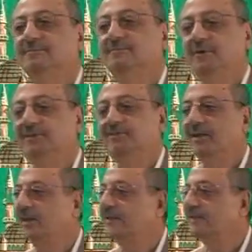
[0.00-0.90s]
What is
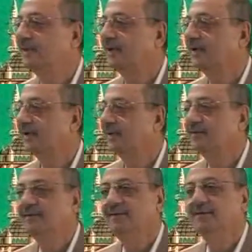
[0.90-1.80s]
ilayya?
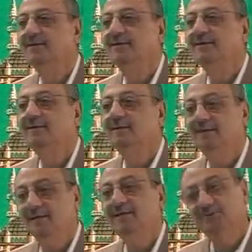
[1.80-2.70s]

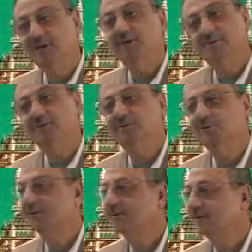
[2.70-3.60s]
Jar majrur.
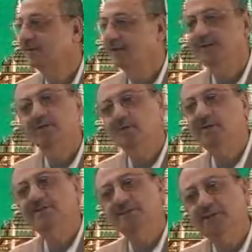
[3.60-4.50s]

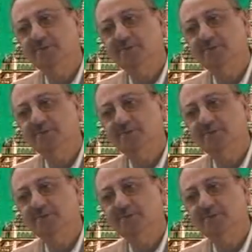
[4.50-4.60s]
Only jar